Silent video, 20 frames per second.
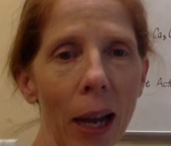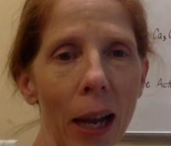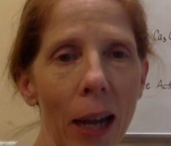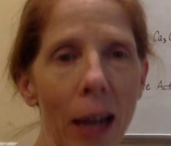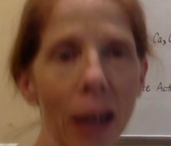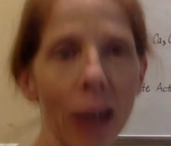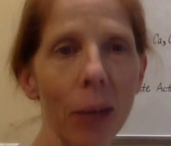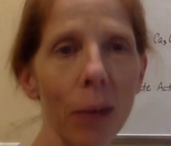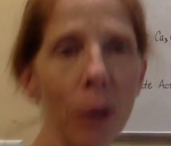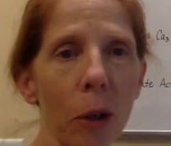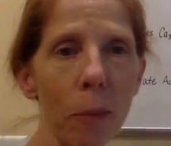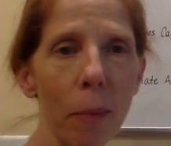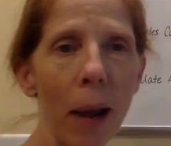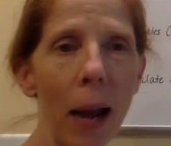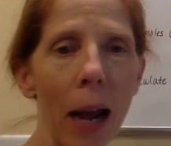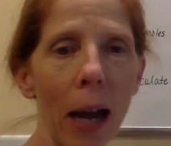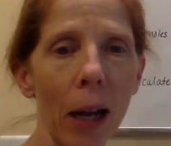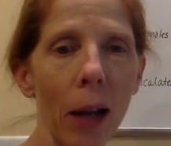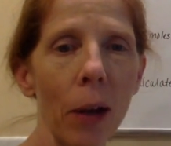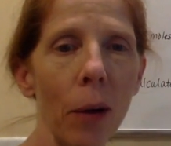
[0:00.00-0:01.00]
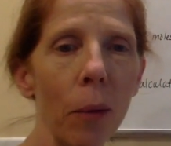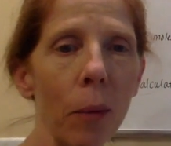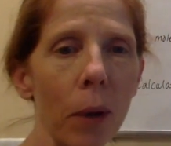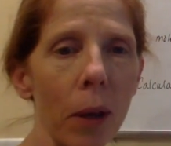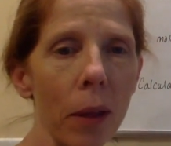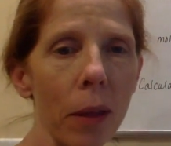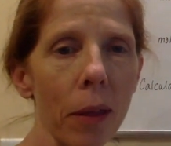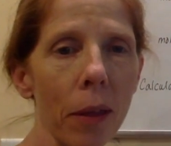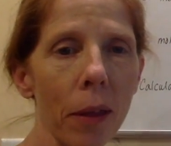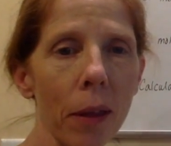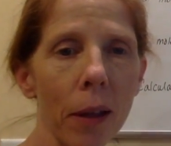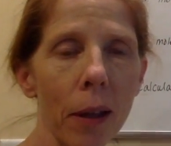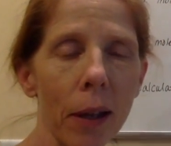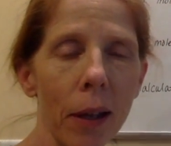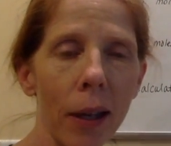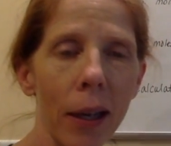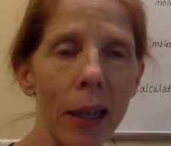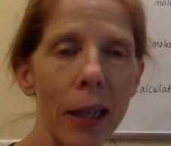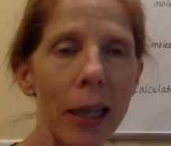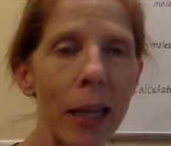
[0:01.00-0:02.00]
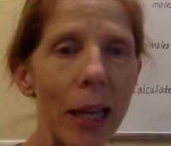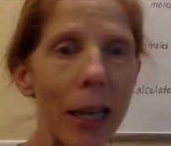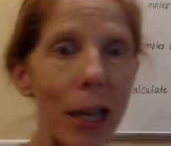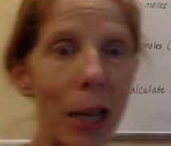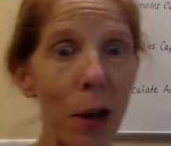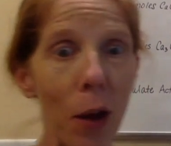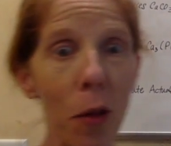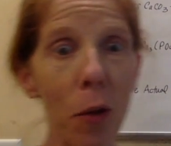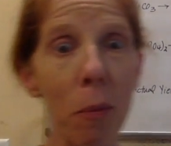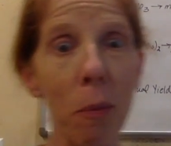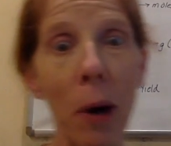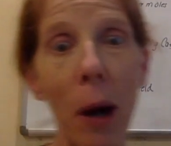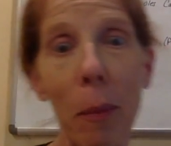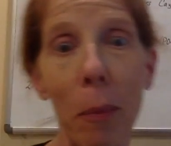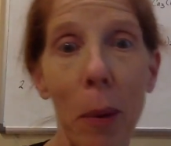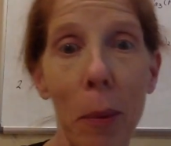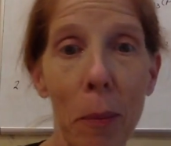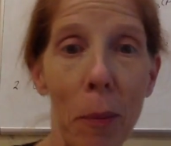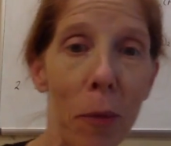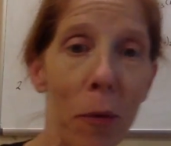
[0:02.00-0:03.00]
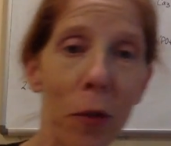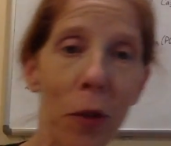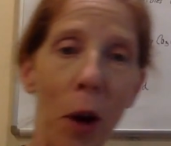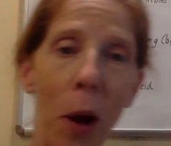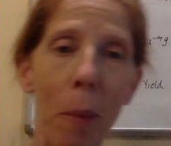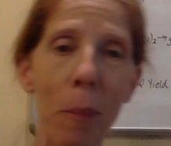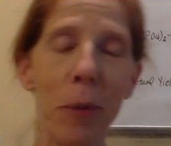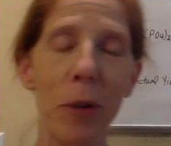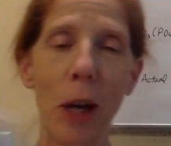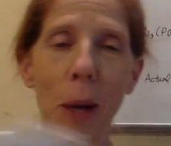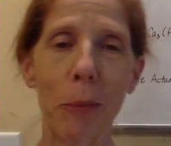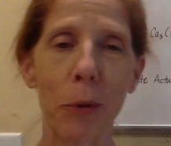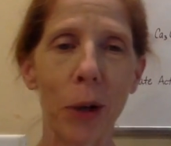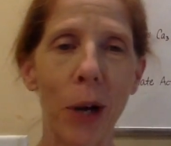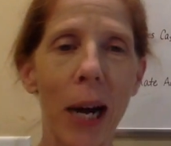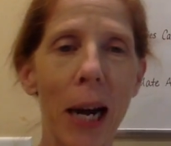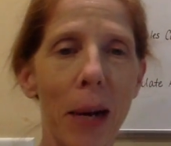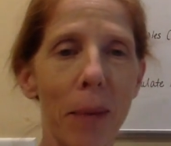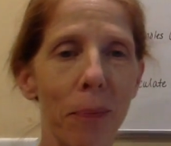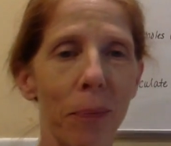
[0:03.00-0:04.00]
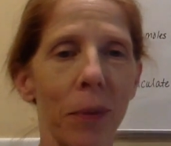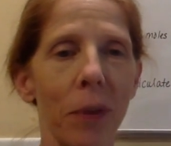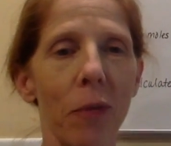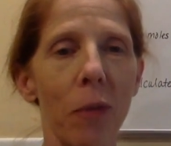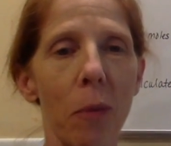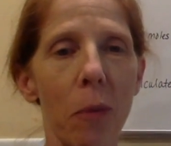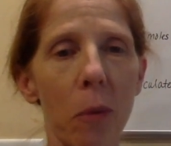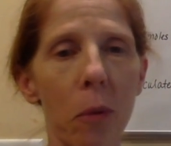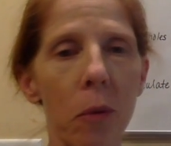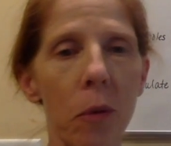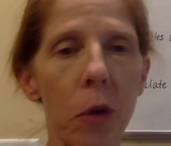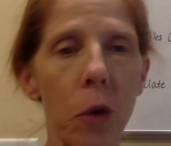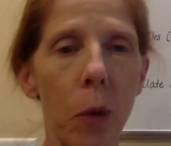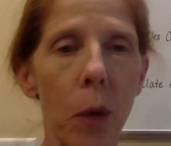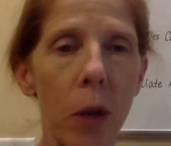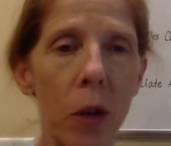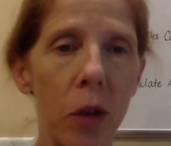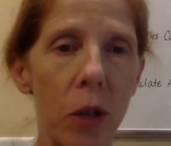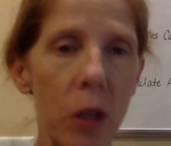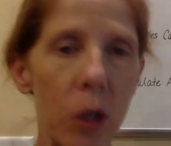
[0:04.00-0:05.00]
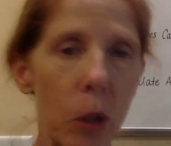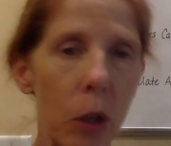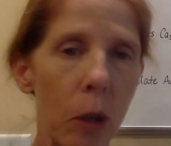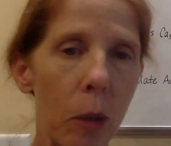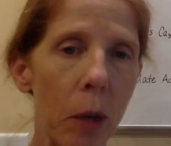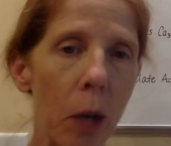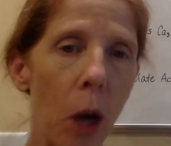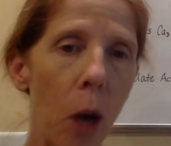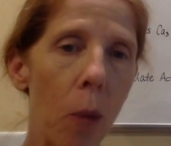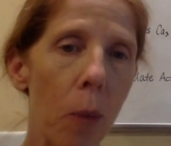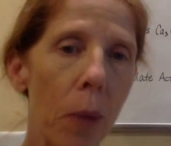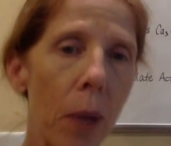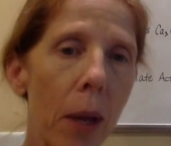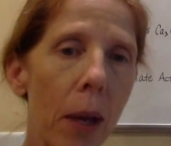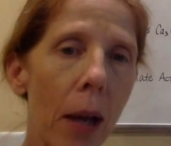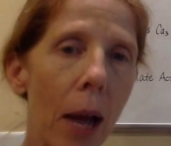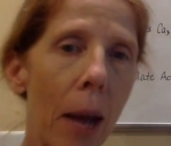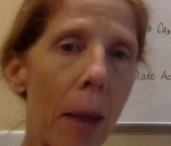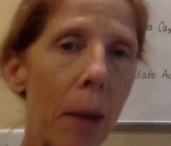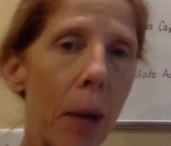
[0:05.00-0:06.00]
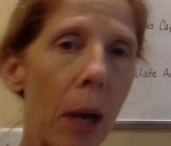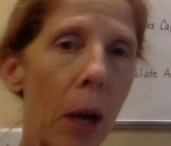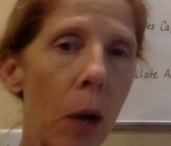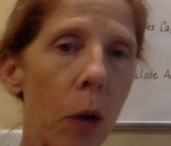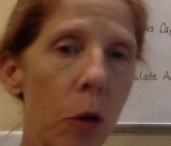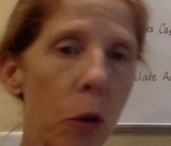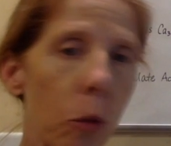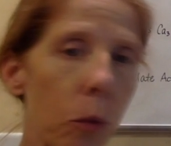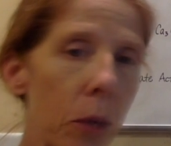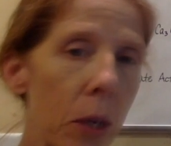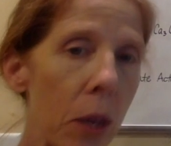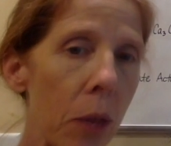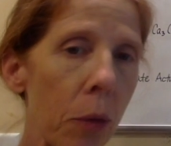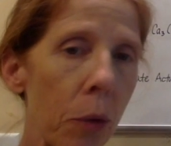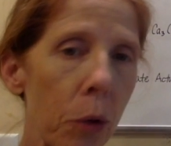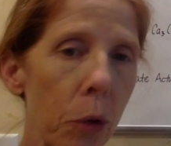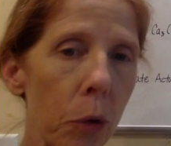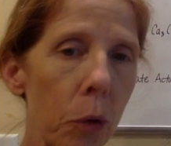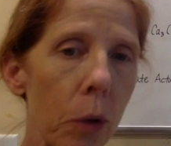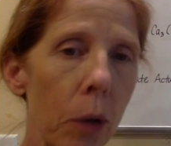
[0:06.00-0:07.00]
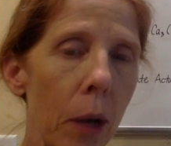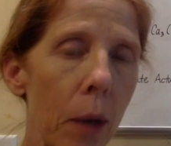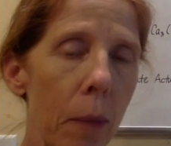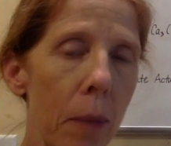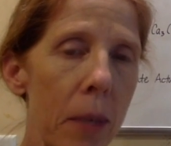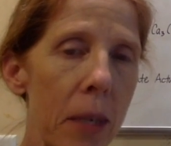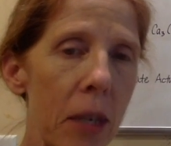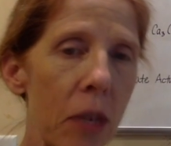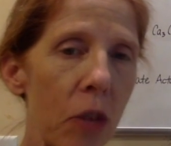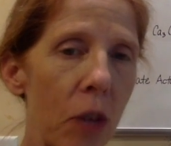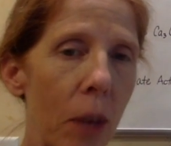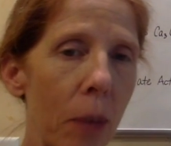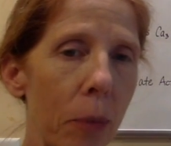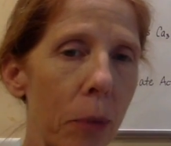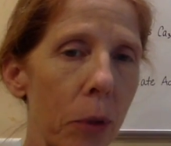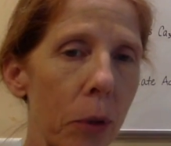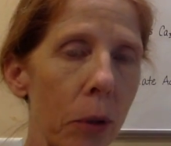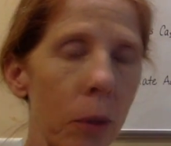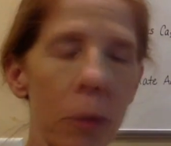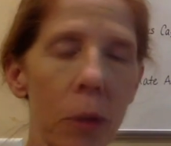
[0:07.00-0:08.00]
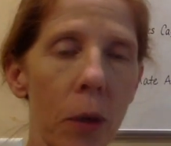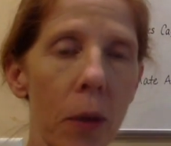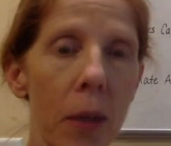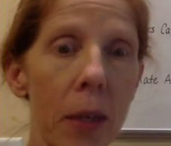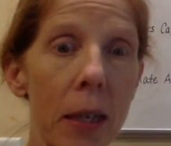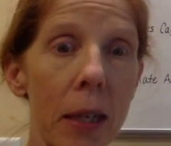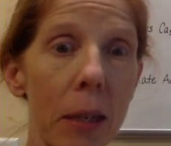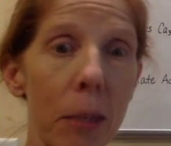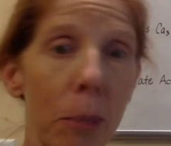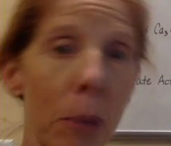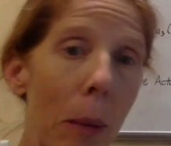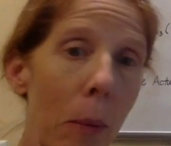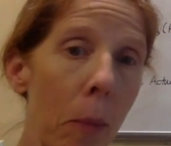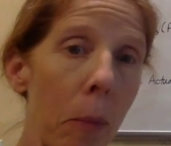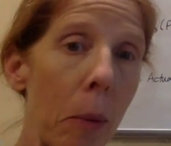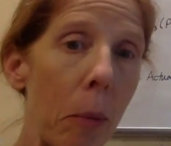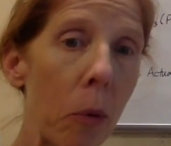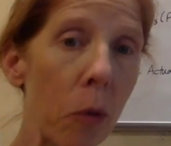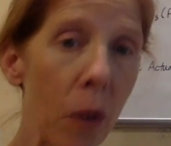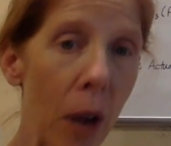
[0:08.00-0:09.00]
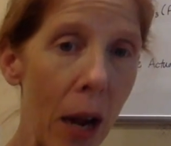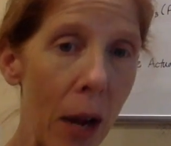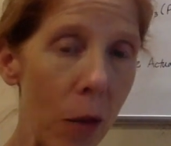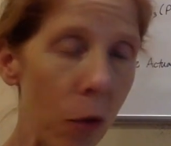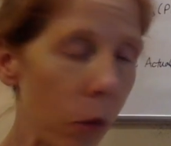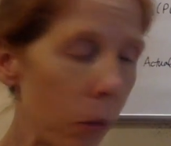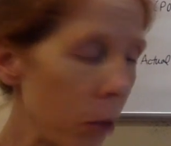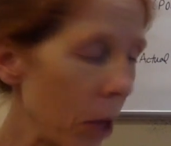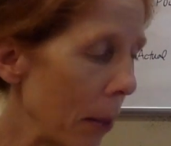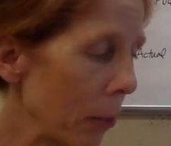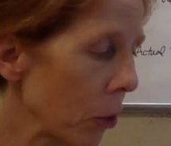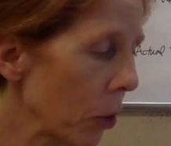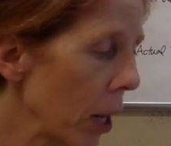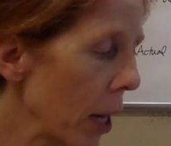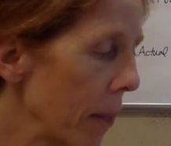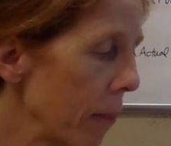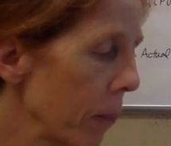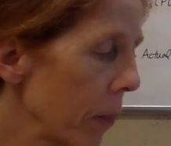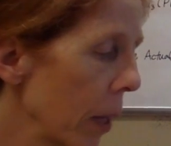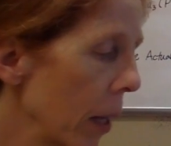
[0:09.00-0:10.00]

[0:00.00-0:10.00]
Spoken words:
We're back with yet another problem from chapter 8 from the review questions. So here we go. I'm going to also read through, this is problem number 5 from chapter 8.